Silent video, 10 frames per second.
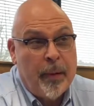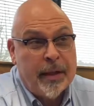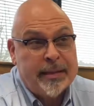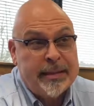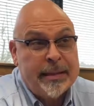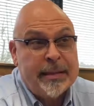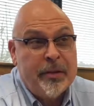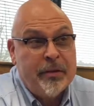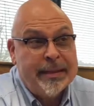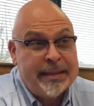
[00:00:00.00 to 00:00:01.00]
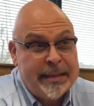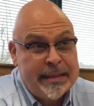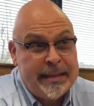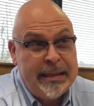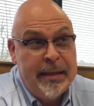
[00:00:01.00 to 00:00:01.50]

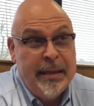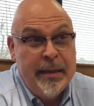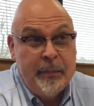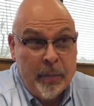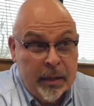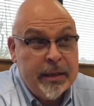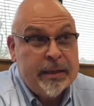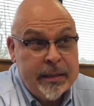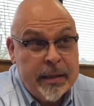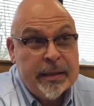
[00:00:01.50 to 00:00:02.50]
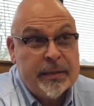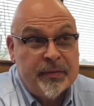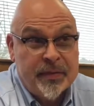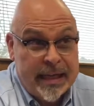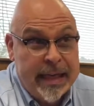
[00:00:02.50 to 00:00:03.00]
660 million tons of
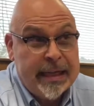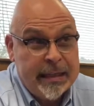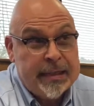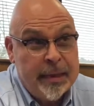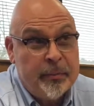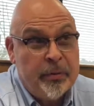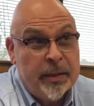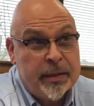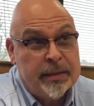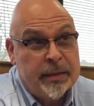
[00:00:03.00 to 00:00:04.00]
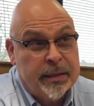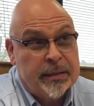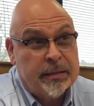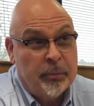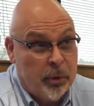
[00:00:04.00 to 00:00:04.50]
standing timber that's
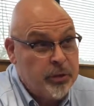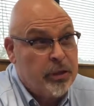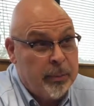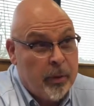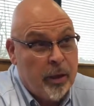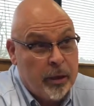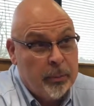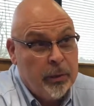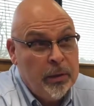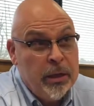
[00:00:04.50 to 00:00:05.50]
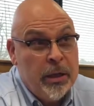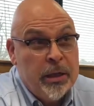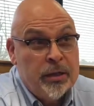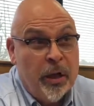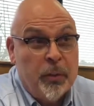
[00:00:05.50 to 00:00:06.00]
commercially marketable
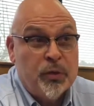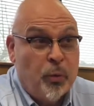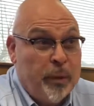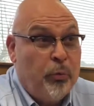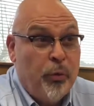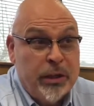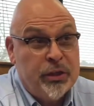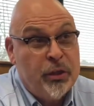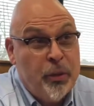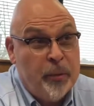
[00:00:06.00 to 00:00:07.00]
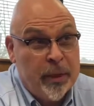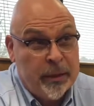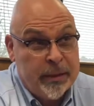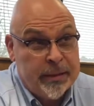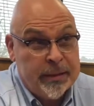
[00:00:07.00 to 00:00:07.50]
to almost 1.2
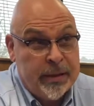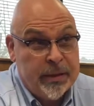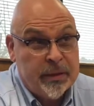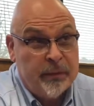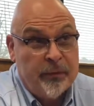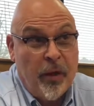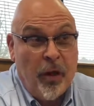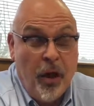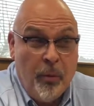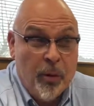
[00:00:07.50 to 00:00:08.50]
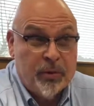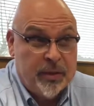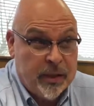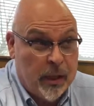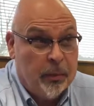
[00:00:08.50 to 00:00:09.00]
billion tons. So we've almost
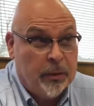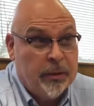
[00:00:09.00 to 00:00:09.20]
doubled